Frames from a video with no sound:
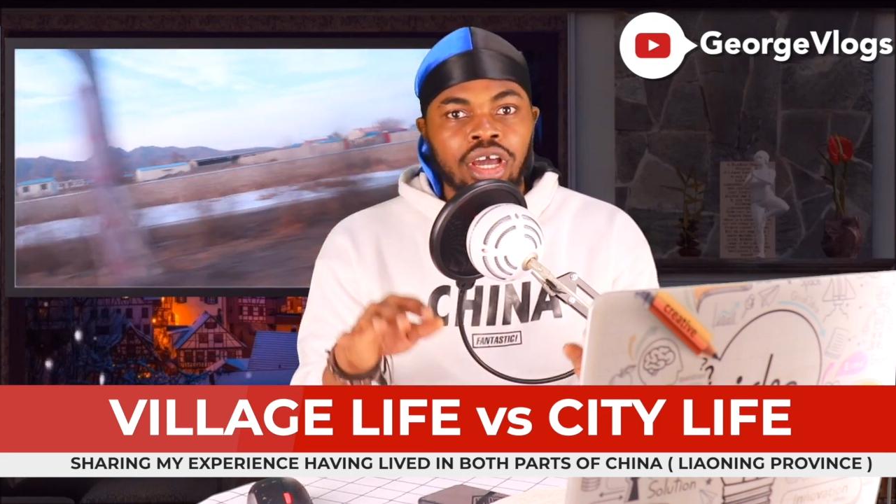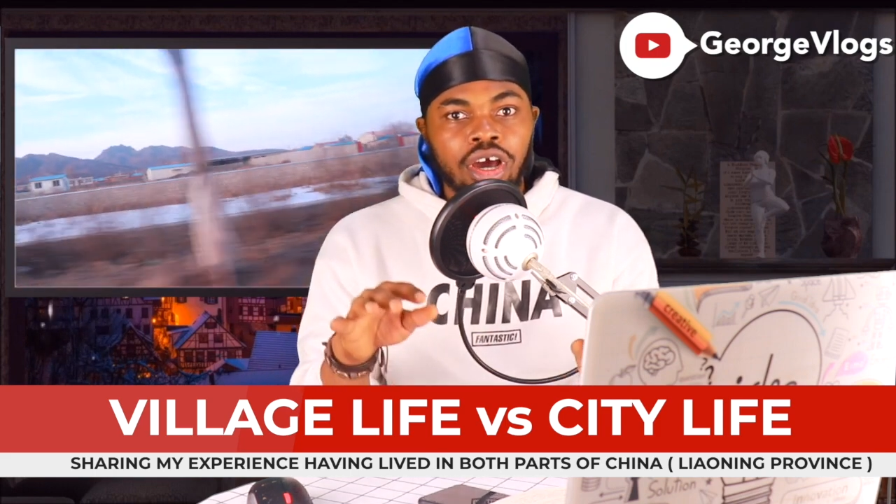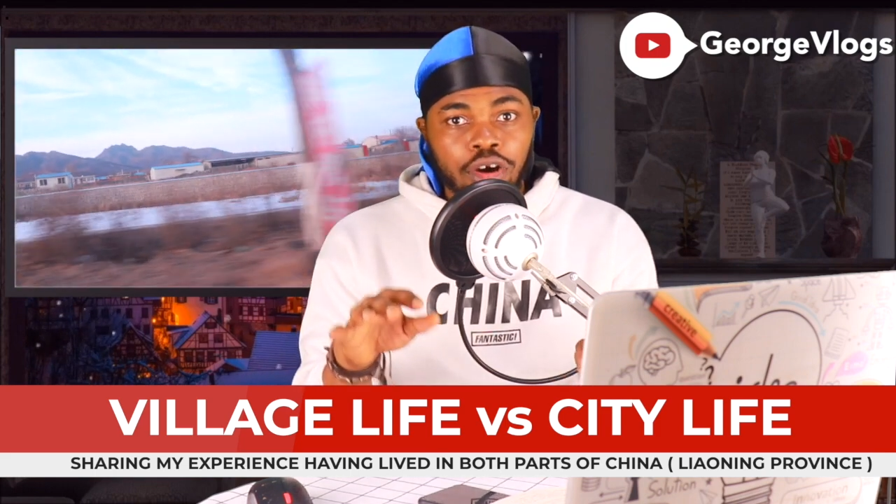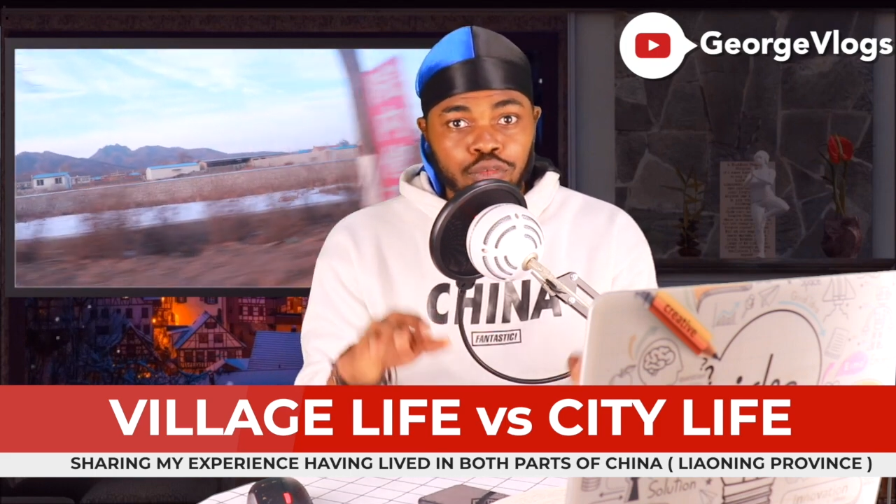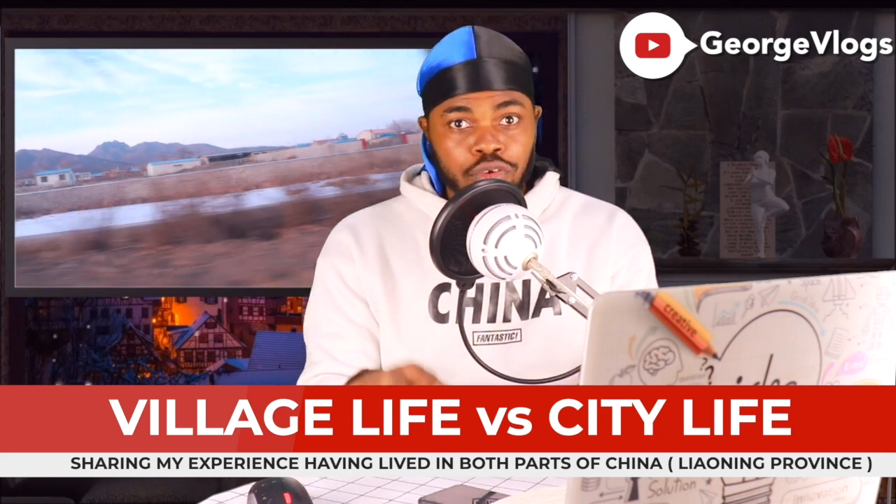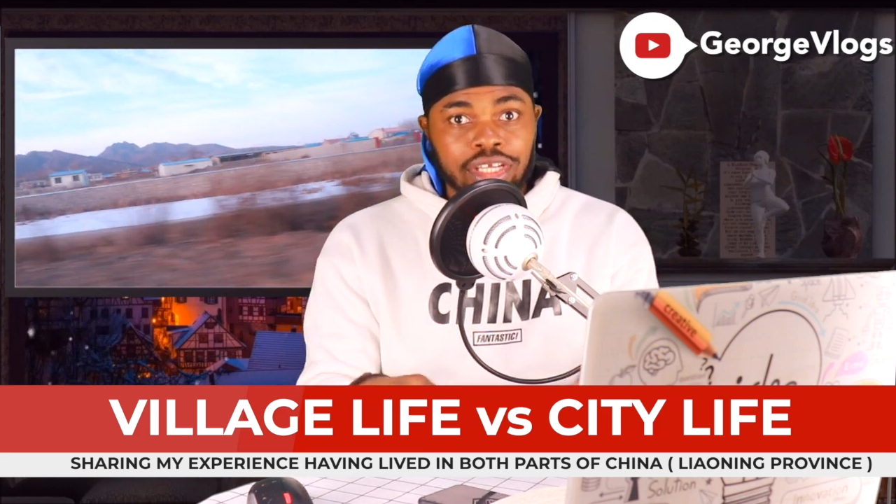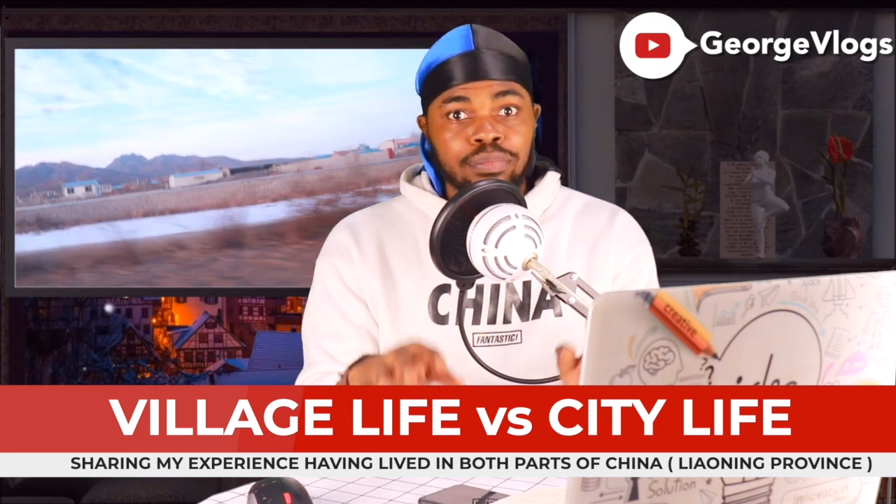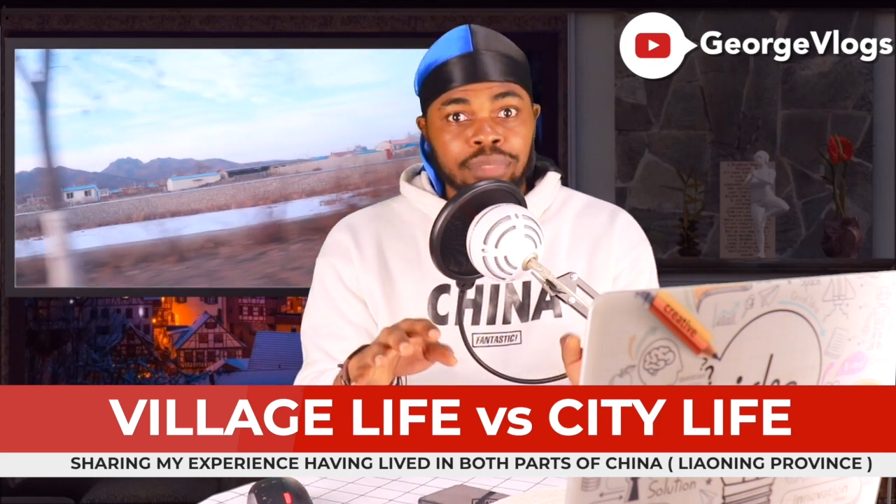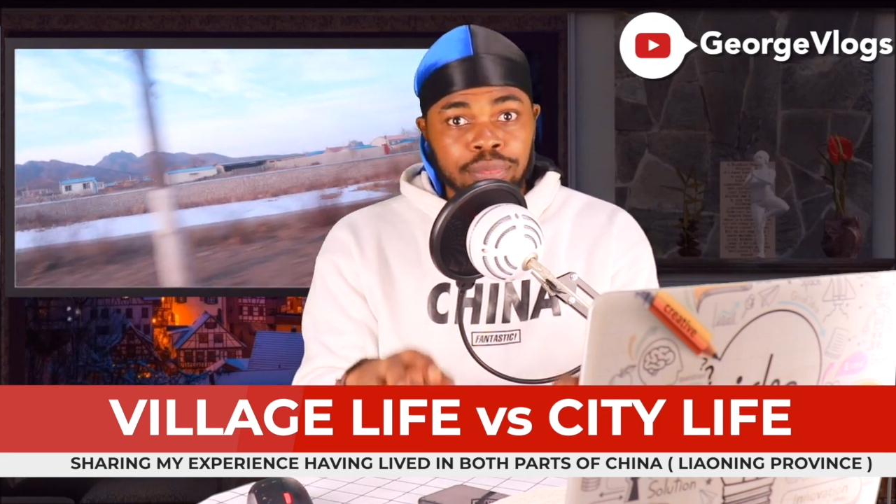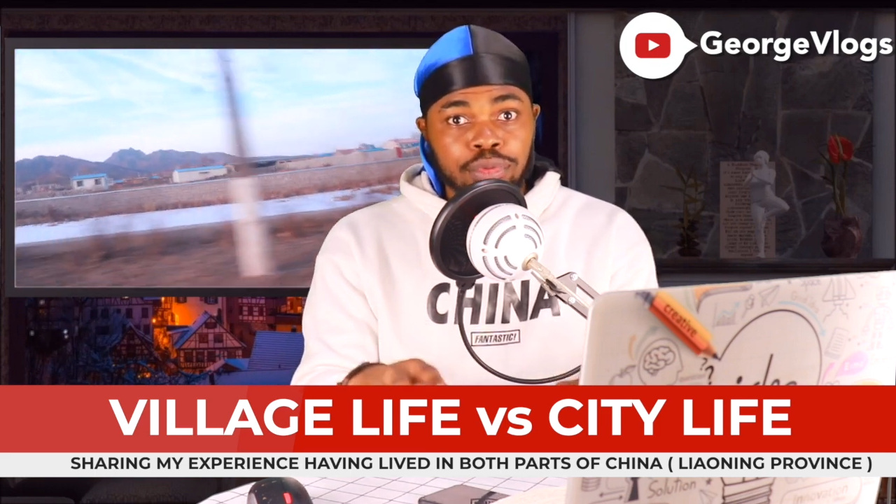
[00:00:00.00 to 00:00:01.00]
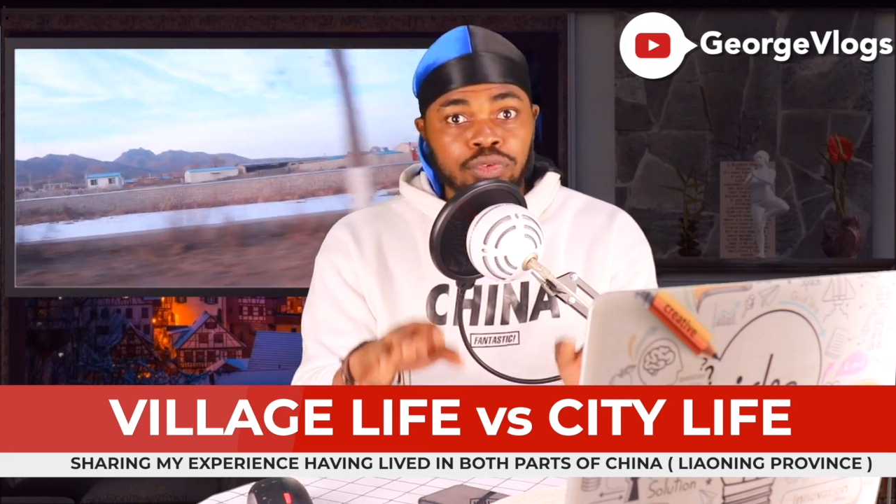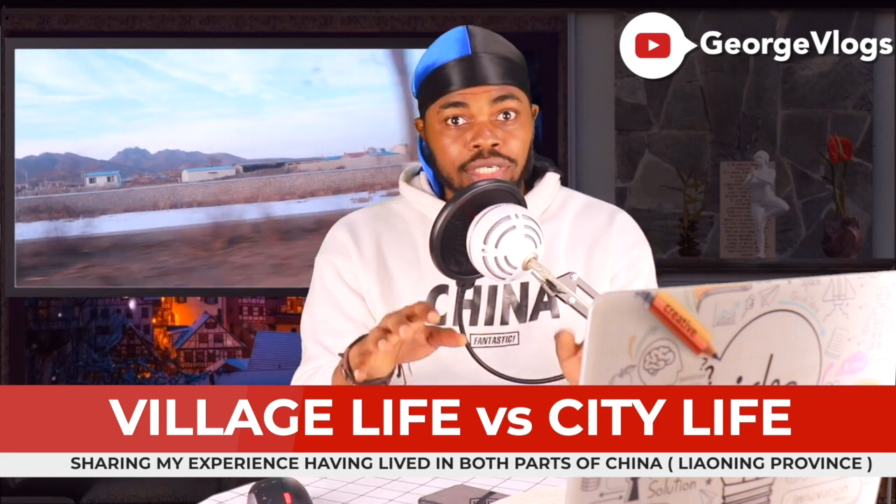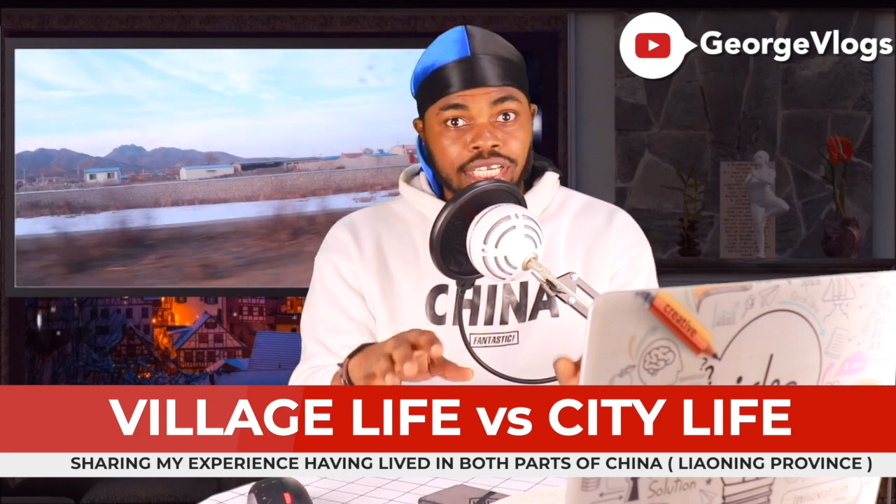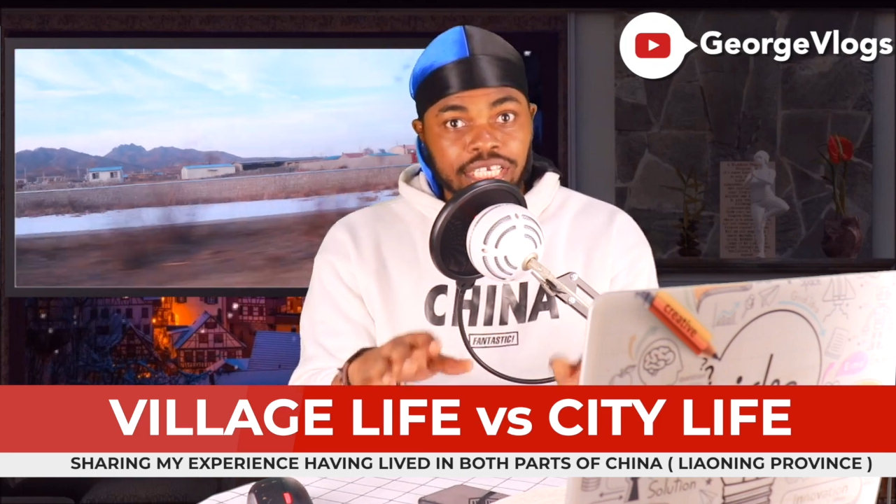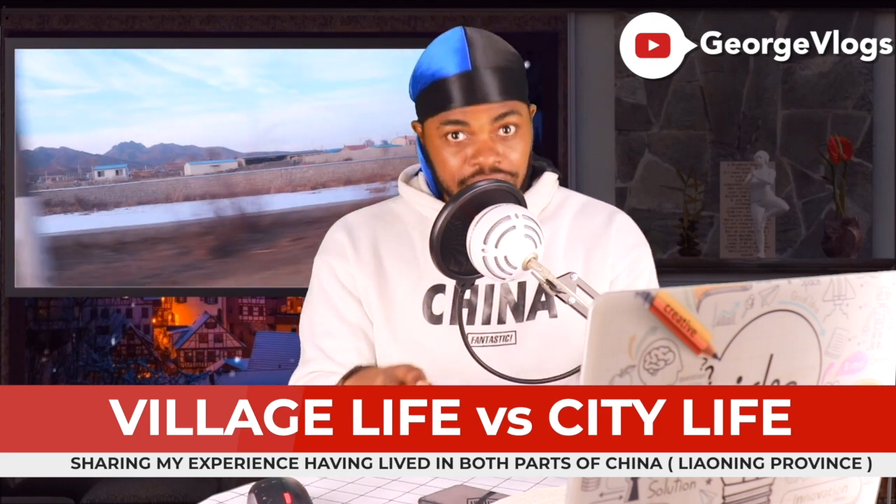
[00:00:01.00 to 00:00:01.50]
of where the people
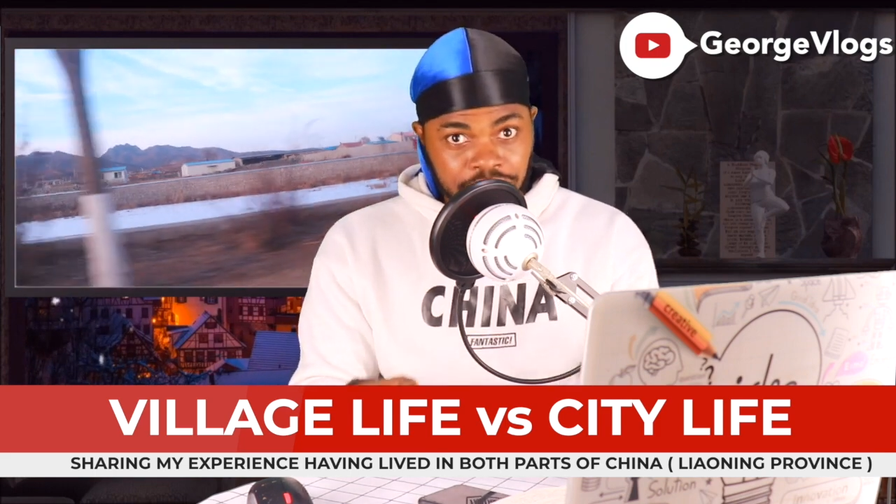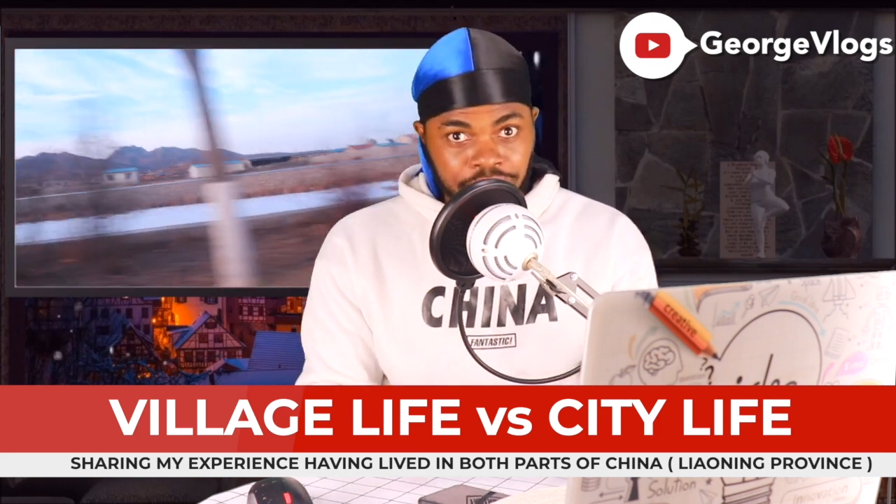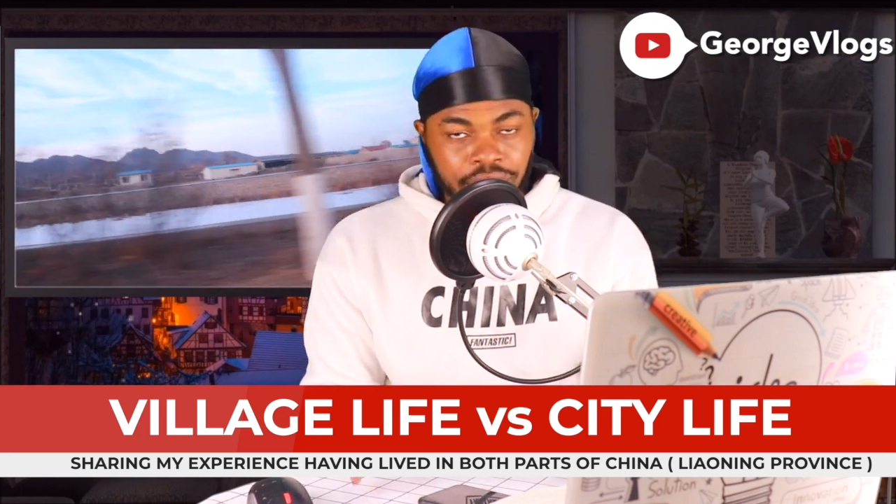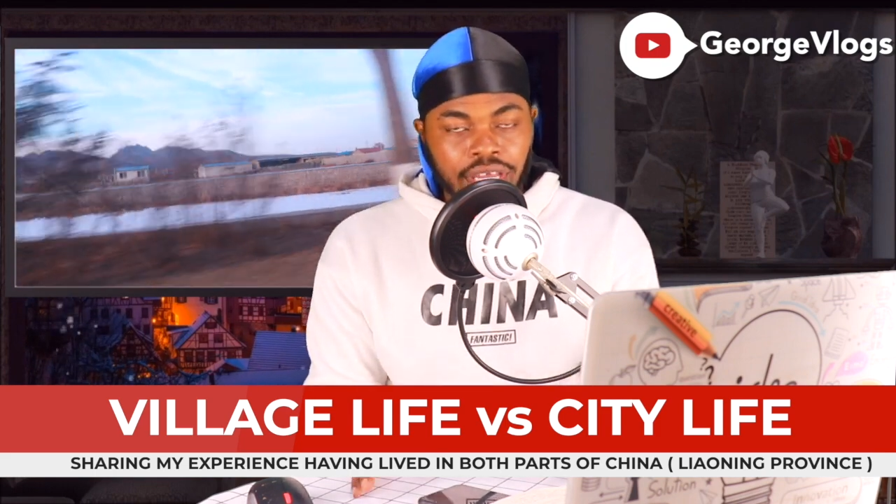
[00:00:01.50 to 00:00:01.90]
really lived,